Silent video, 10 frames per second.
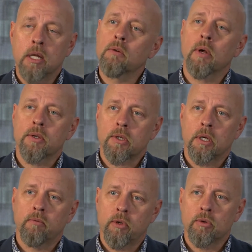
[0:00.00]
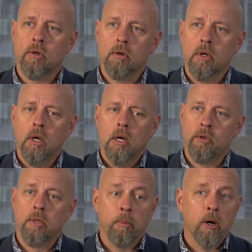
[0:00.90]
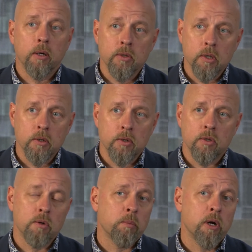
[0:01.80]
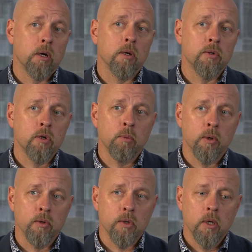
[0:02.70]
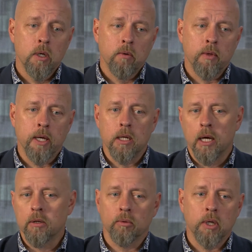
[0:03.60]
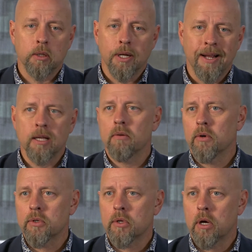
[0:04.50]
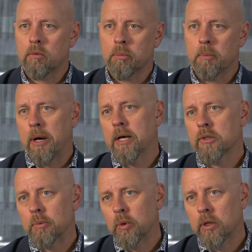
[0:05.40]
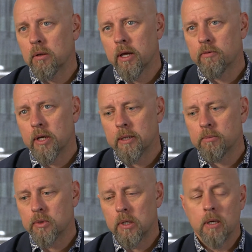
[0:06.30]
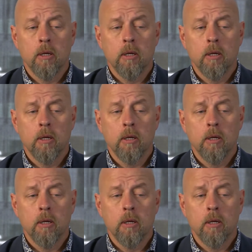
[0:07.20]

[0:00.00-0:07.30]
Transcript: interesting future for American citizens and American consumers that I don't think that any of us thought would be possible in our lifetimes.